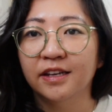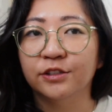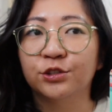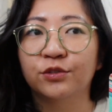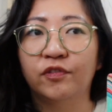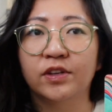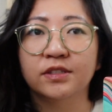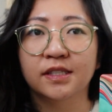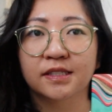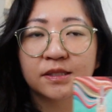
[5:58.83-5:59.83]
It just
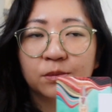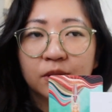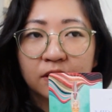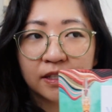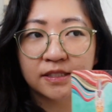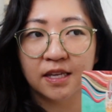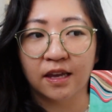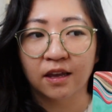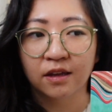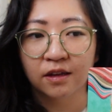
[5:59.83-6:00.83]
feels like something that's
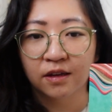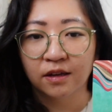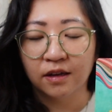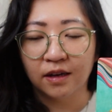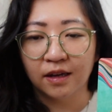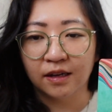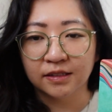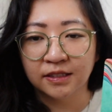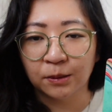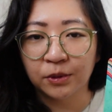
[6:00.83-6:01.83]
like
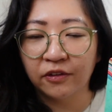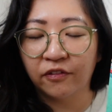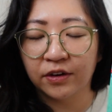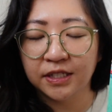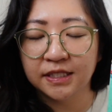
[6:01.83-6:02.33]
something very